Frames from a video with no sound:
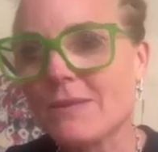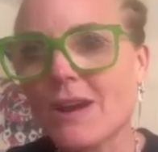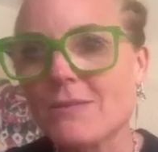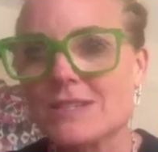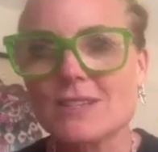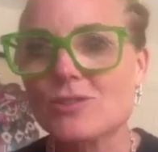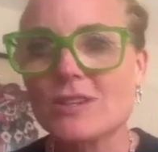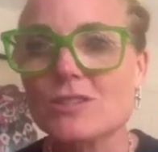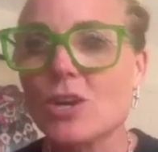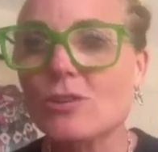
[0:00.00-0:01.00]
And I was literally
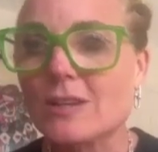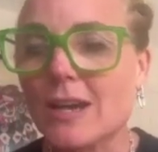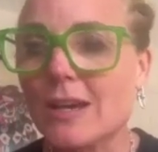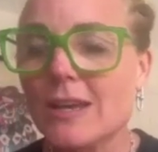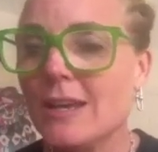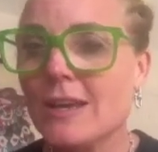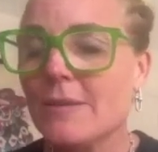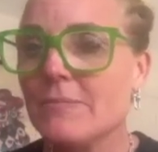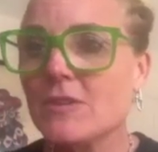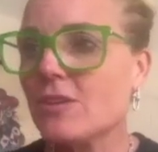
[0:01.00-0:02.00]
a toddler,
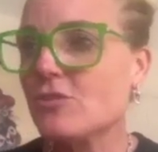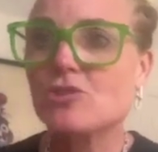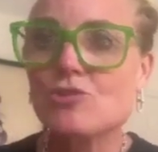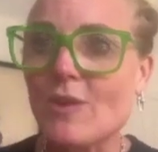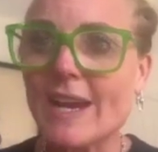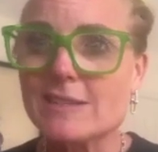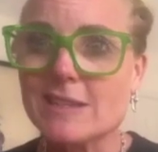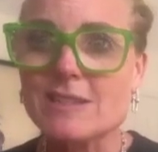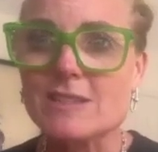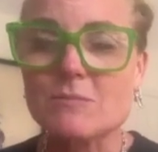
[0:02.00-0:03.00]
just dragged
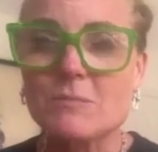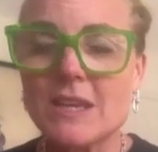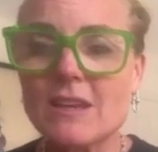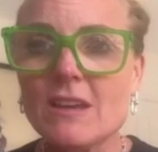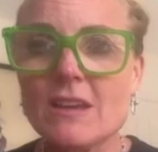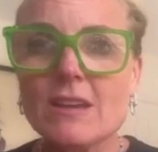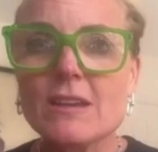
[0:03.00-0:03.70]
in to be